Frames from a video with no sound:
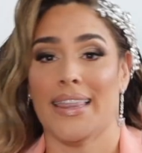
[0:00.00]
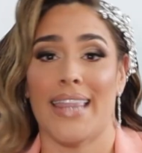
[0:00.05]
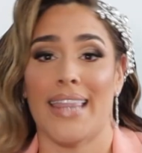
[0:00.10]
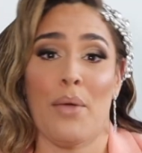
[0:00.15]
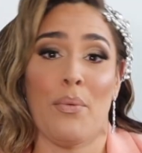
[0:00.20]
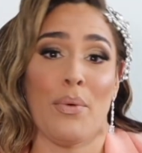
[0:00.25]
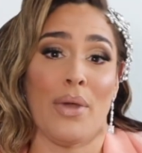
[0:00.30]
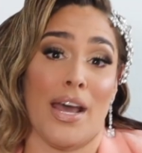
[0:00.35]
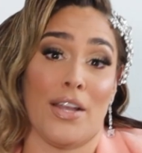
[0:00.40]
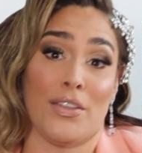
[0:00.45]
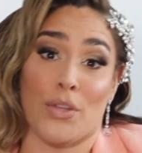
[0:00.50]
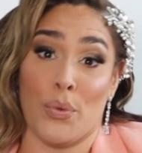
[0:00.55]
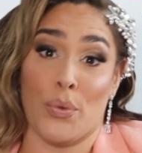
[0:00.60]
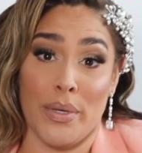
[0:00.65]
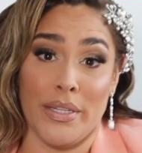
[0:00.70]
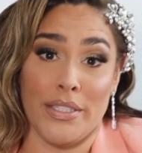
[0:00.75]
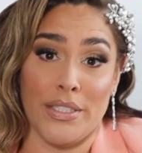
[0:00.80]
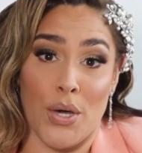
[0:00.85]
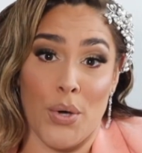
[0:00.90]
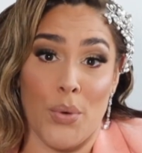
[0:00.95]
they went out the
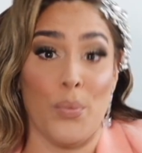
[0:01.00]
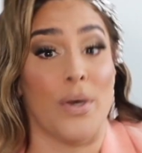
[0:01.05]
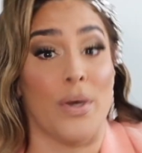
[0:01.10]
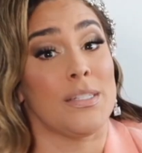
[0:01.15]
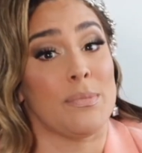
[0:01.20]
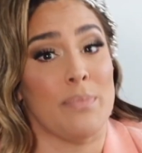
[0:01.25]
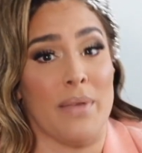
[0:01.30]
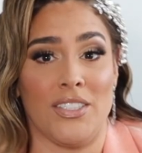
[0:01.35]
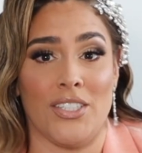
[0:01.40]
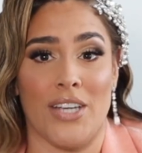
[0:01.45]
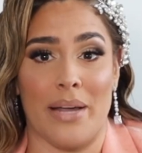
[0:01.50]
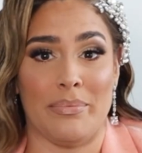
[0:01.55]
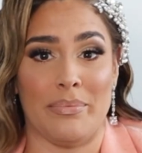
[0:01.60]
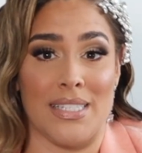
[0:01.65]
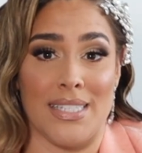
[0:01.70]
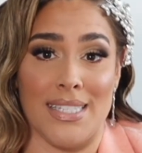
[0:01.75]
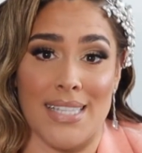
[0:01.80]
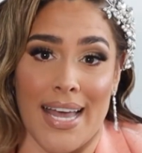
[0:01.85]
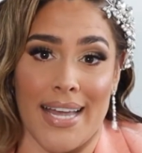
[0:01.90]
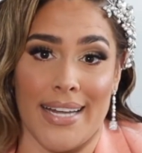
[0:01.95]
window once my job
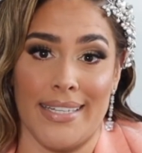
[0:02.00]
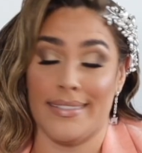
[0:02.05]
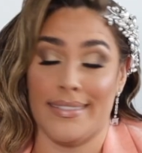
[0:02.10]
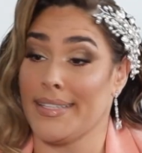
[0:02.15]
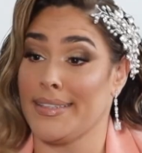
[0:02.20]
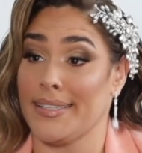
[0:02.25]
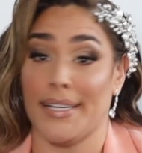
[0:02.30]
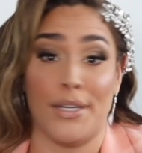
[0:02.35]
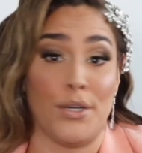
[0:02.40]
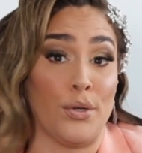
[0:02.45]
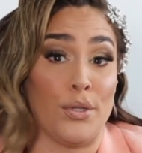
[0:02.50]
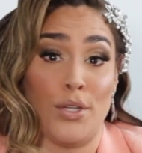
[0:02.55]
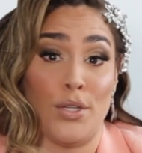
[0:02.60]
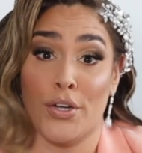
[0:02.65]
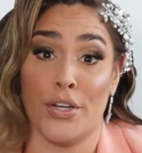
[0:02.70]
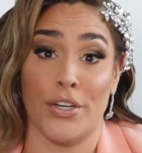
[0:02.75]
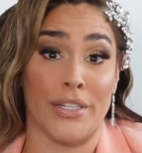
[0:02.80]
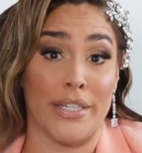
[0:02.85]
decided that they no longer